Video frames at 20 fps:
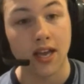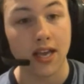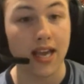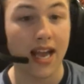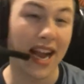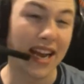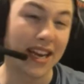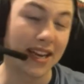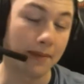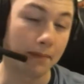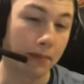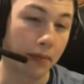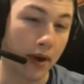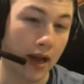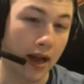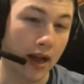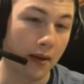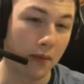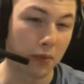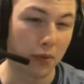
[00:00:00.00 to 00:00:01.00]
guide to
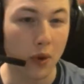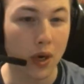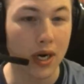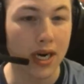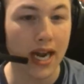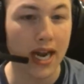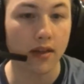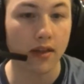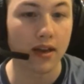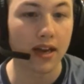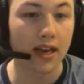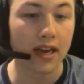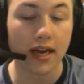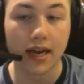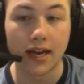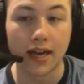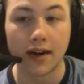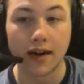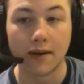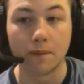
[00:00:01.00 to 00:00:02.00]

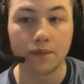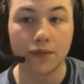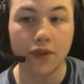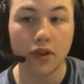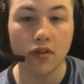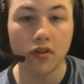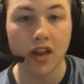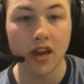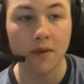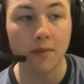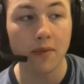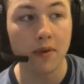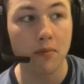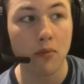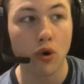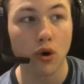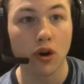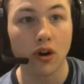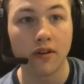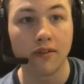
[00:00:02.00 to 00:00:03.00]
broodwarecasting. This is going to be
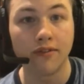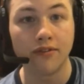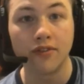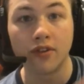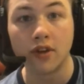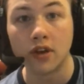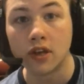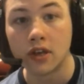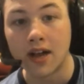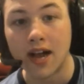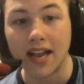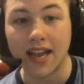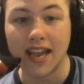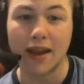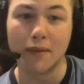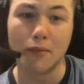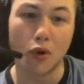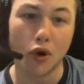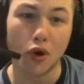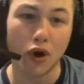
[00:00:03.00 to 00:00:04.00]
more of
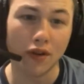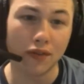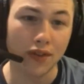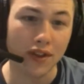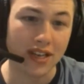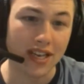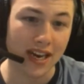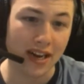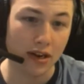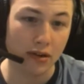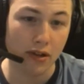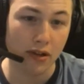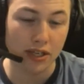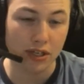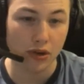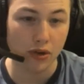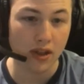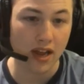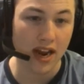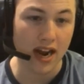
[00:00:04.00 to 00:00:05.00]
the
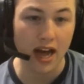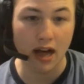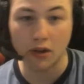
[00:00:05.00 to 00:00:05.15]
technological side.